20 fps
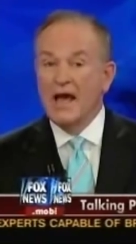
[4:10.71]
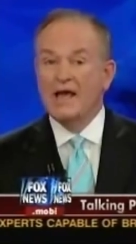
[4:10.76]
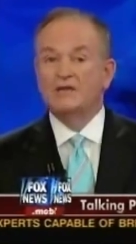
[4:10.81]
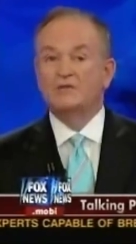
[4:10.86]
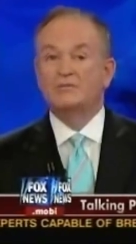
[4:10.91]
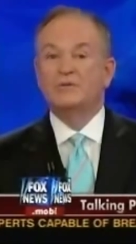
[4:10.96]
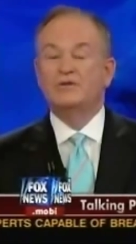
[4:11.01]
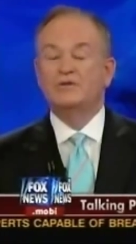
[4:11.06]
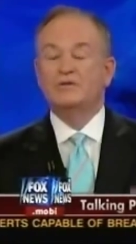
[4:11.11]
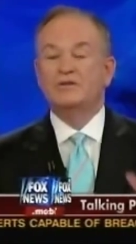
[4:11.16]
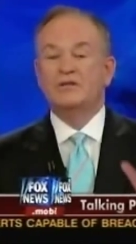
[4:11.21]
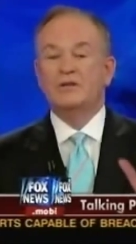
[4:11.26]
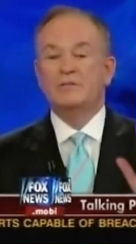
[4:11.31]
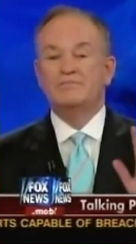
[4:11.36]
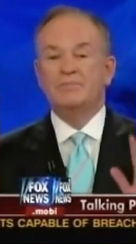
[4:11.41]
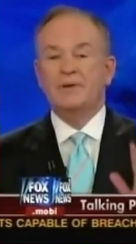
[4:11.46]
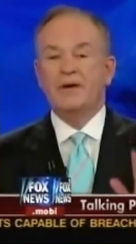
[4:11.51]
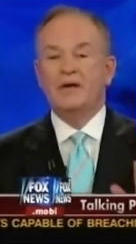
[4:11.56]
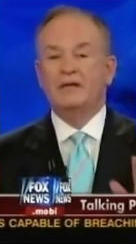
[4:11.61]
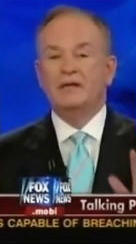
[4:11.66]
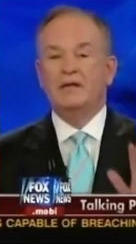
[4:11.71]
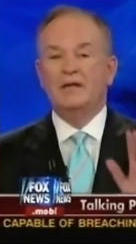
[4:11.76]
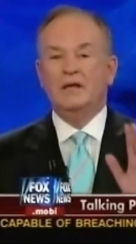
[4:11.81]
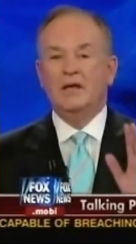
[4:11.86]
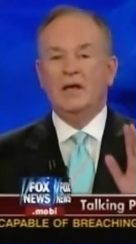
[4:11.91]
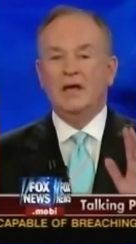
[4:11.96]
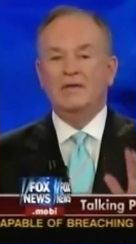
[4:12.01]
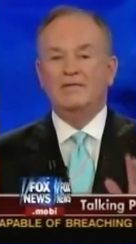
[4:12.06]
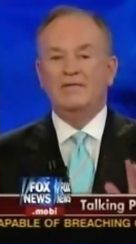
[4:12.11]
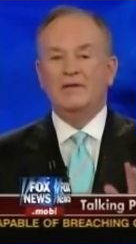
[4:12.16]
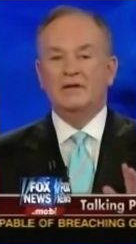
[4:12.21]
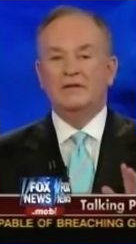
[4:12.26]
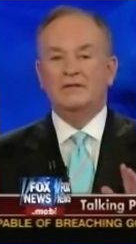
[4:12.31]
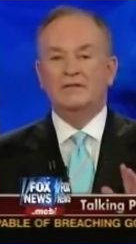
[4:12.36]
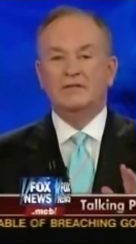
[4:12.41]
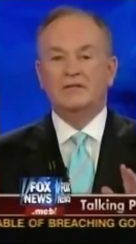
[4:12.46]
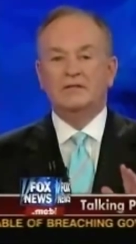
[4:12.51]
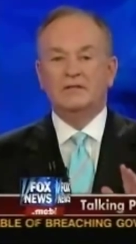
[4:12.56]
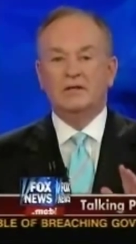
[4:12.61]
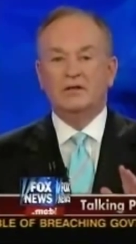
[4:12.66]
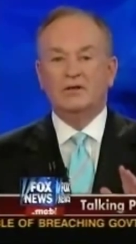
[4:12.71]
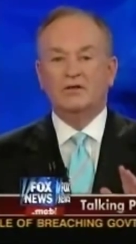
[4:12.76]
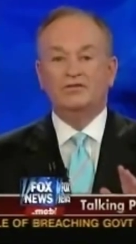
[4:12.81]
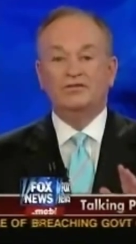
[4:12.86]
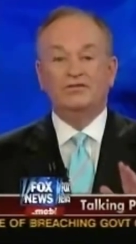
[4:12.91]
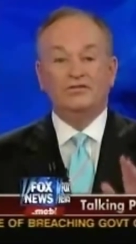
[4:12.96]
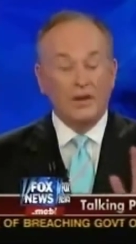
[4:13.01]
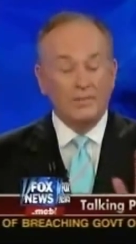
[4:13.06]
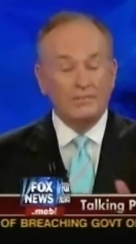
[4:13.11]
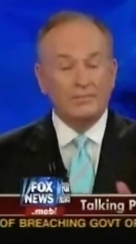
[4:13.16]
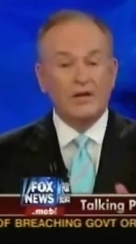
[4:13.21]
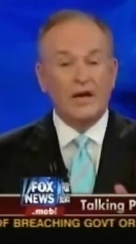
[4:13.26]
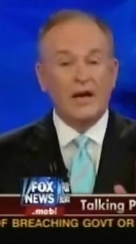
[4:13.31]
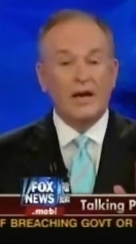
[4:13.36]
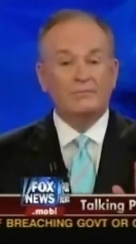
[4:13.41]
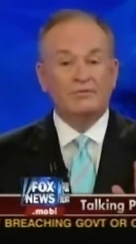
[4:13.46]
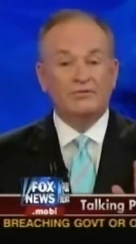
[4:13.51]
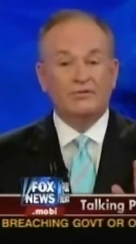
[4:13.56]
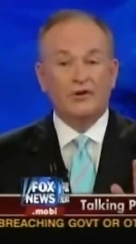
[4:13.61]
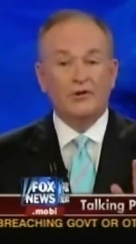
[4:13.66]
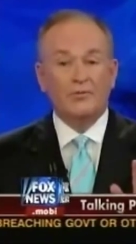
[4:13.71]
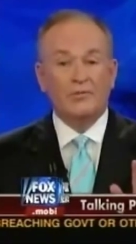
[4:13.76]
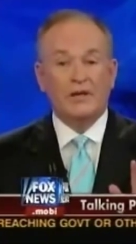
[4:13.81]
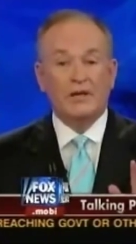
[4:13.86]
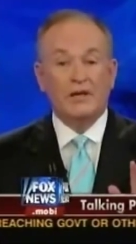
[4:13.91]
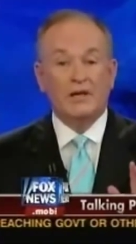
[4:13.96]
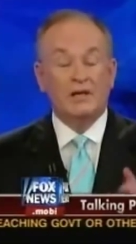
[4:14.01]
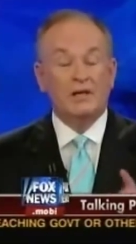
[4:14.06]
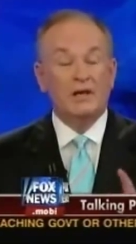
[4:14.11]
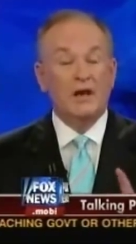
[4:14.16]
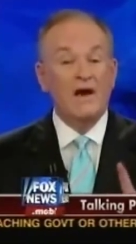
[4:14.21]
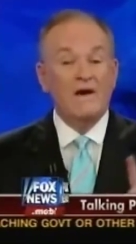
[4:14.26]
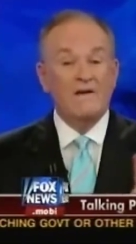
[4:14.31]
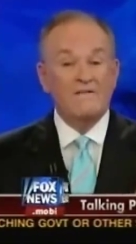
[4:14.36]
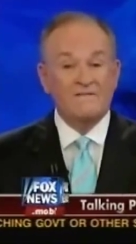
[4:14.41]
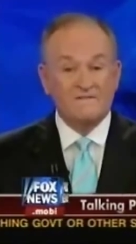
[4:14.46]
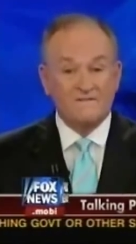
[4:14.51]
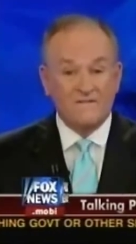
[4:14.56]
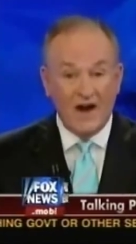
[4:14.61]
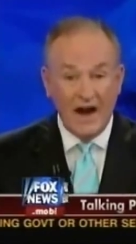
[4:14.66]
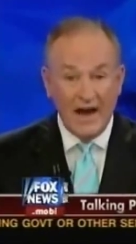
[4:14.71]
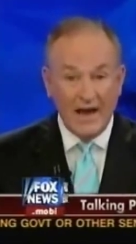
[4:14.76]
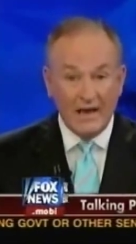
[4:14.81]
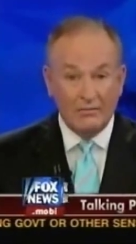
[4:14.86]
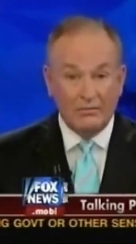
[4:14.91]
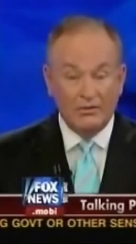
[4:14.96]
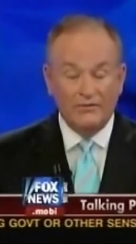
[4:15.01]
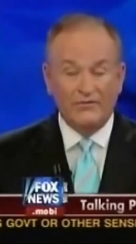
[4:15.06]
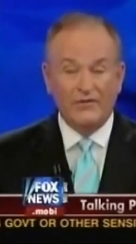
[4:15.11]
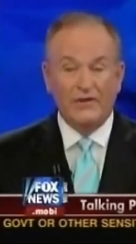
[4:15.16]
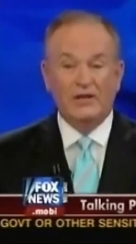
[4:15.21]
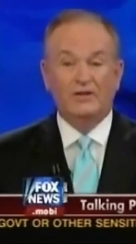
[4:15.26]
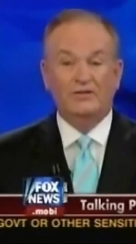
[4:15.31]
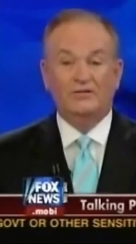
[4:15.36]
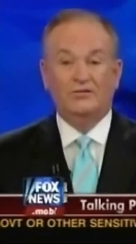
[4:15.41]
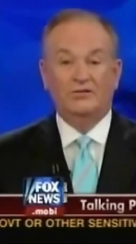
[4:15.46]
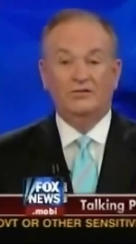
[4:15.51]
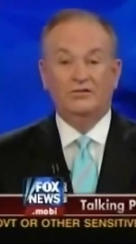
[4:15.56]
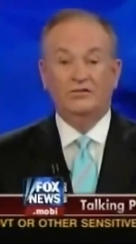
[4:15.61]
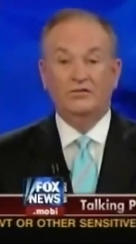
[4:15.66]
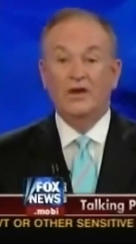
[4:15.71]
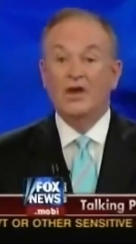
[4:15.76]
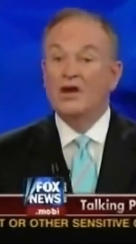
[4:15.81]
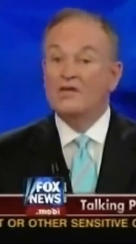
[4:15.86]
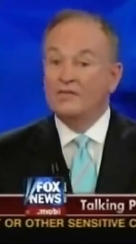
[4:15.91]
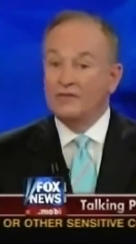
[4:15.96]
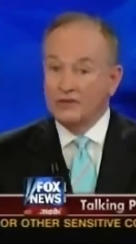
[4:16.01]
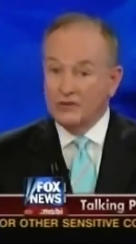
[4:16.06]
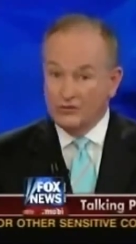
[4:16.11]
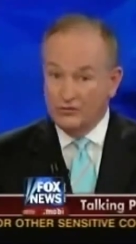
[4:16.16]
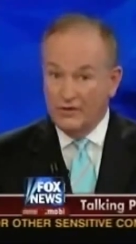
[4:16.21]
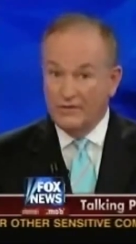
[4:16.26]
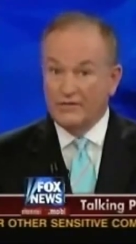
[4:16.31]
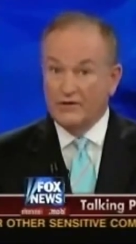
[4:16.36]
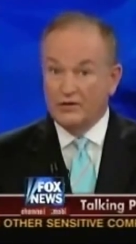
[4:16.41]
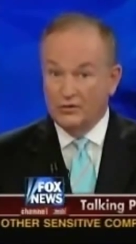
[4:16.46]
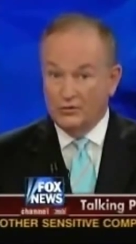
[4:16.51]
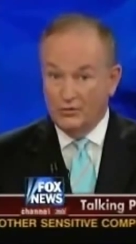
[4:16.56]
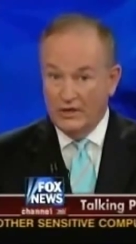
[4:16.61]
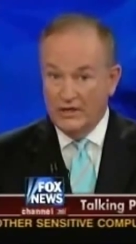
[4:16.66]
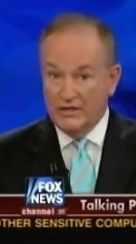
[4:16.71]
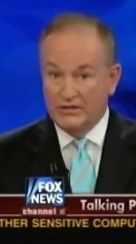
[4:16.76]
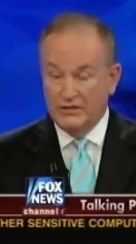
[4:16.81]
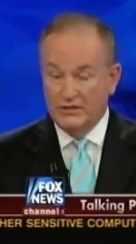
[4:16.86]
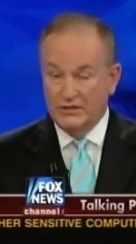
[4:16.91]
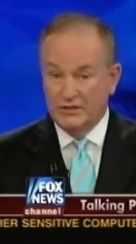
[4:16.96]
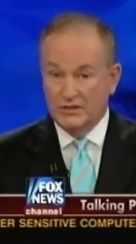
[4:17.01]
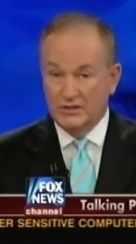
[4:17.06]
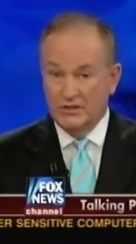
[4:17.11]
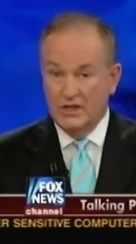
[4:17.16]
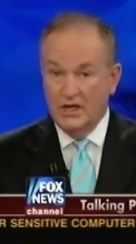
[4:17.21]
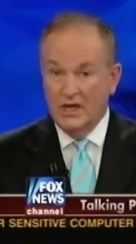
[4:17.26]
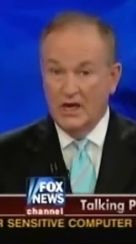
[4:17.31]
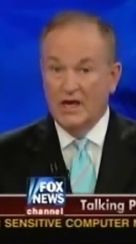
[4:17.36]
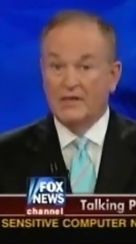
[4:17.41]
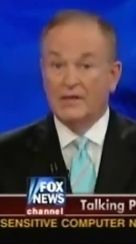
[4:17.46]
has produced compelling evidence that Tiller sometimes terminated viable fetuses for trivial reasons,